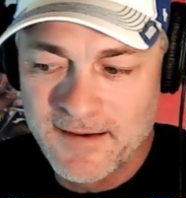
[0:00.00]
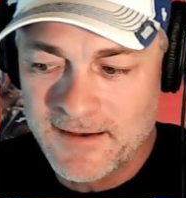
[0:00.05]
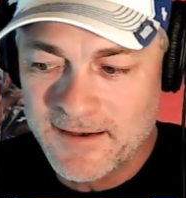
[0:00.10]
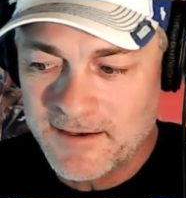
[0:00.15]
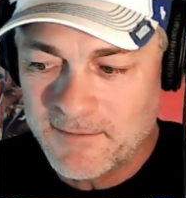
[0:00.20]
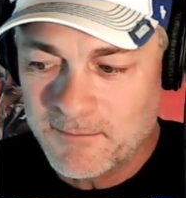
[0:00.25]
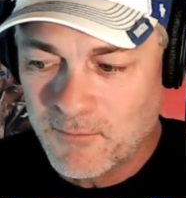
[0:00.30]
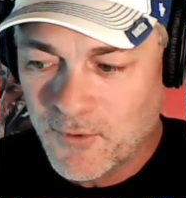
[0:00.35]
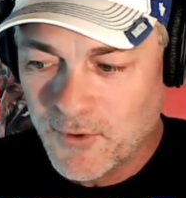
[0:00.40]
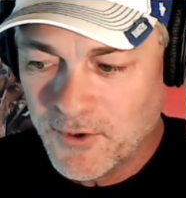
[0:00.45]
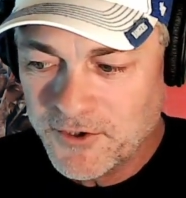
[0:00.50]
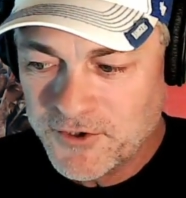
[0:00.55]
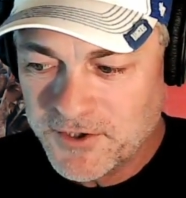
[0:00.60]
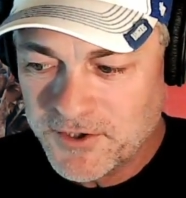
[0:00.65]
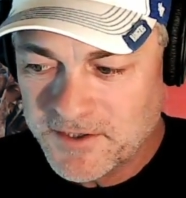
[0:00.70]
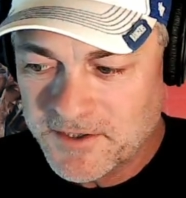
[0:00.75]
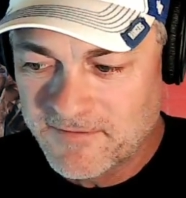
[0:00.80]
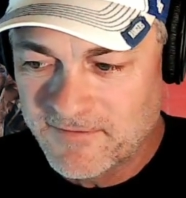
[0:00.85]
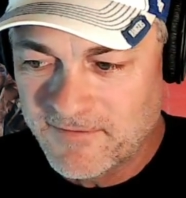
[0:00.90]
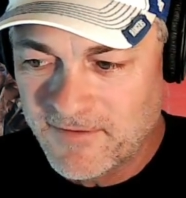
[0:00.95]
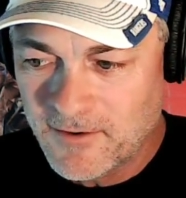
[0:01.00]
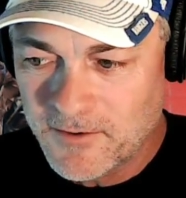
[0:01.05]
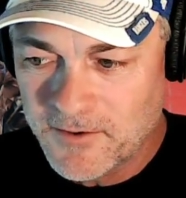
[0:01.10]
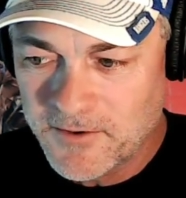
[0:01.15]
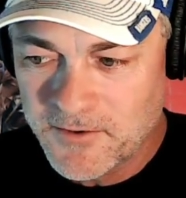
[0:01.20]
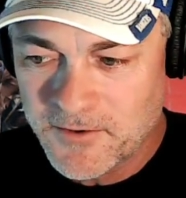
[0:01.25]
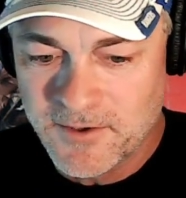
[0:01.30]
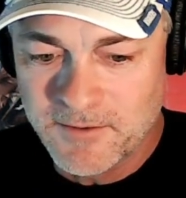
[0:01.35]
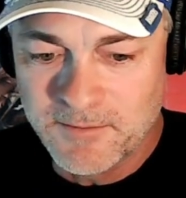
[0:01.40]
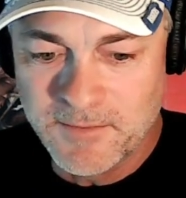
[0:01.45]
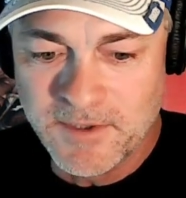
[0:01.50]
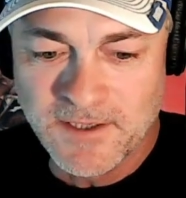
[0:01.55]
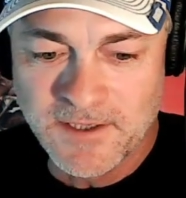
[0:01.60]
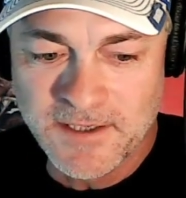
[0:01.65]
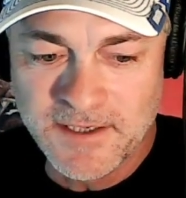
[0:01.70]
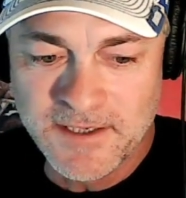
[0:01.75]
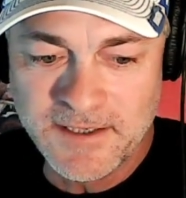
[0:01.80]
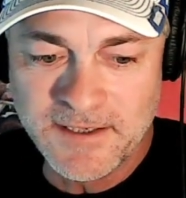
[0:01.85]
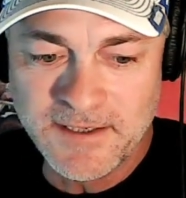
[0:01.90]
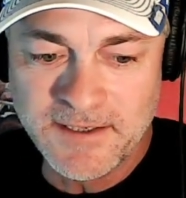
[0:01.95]
it bridges
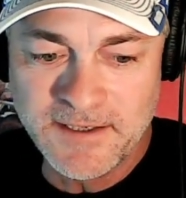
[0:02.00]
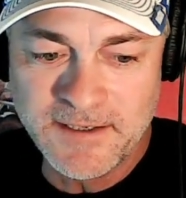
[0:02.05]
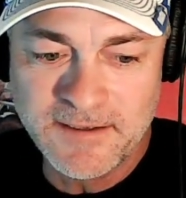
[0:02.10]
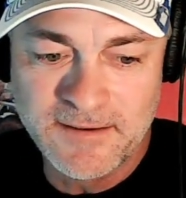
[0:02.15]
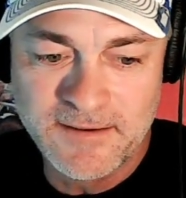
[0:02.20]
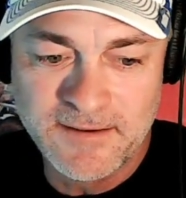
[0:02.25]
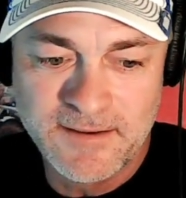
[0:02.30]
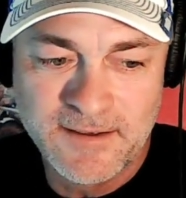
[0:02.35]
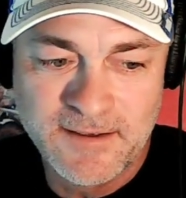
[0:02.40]
vulnerability